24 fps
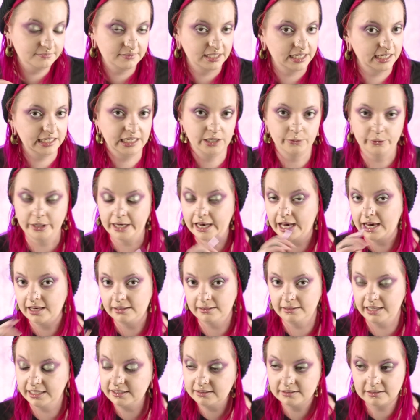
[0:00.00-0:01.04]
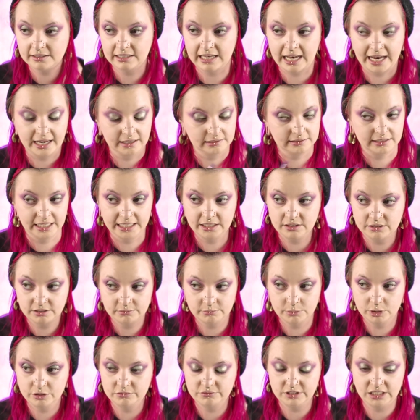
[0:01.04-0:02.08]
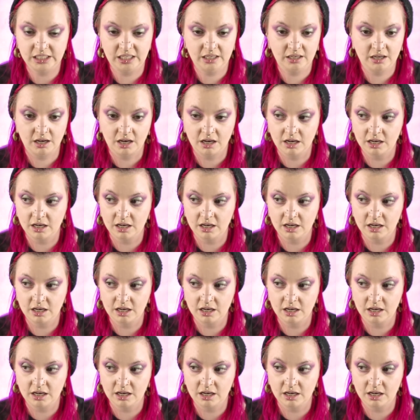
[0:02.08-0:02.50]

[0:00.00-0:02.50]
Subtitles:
Anyway, I like the movie.